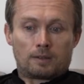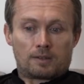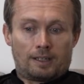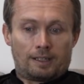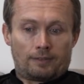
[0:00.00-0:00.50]

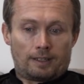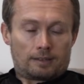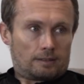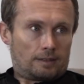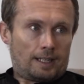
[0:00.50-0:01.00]
side of it
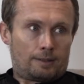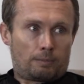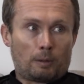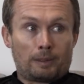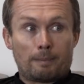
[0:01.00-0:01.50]
is
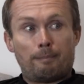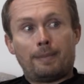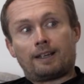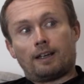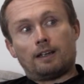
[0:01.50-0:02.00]
probably a
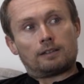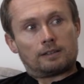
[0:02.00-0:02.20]
bigger